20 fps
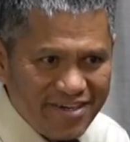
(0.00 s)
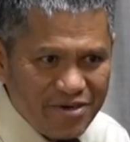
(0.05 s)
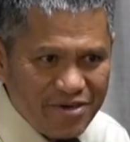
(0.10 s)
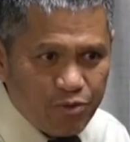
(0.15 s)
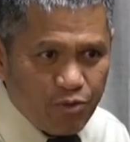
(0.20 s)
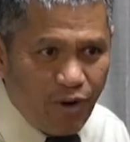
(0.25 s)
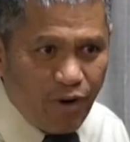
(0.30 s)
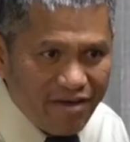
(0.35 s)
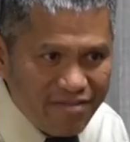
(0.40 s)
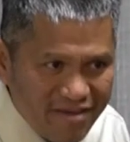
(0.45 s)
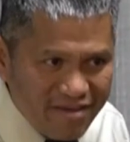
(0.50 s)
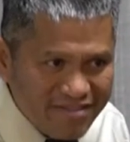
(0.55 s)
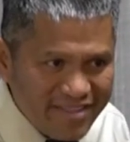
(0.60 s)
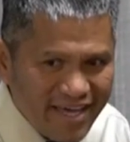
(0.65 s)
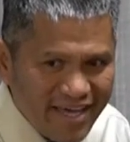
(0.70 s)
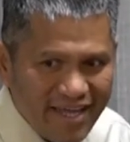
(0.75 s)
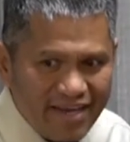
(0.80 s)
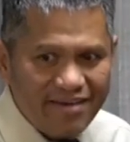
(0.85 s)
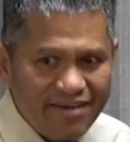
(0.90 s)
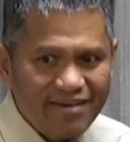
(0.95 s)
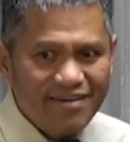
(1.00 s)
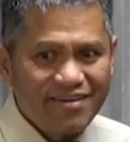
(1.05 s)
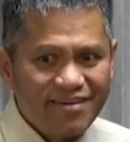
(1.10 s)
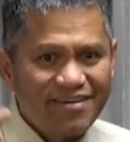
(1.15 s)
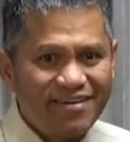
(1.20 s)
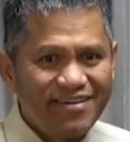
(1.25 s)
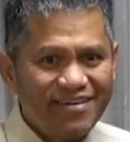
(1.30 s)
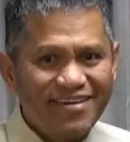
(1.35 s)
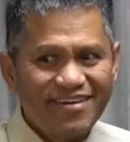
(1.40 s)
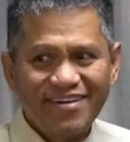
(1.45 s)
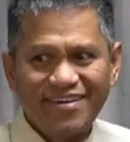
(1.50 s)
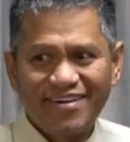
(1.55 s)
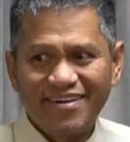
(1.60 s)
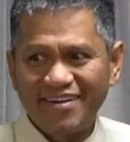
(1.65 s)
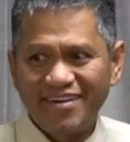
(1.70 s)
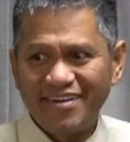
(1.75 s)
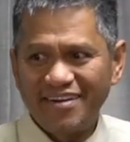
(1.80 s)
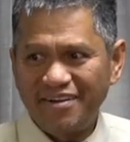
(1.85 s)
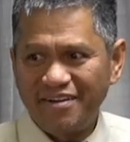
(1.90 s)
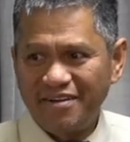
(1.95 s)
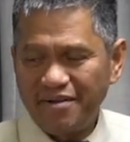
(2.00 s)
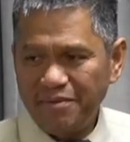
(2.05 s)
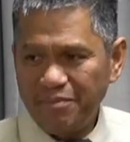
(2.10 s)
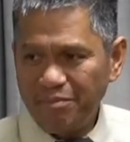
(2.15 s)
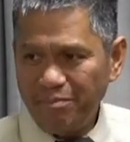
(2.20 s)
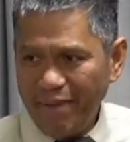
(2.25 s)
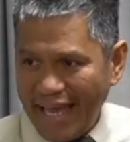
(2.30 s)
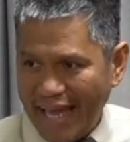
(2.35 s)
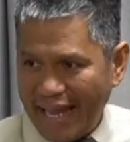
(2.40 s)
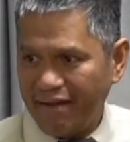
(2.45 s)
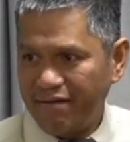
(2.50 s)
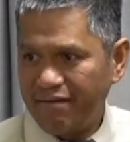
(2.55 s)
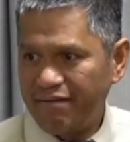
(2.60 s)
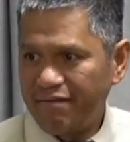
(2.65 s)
rather than man?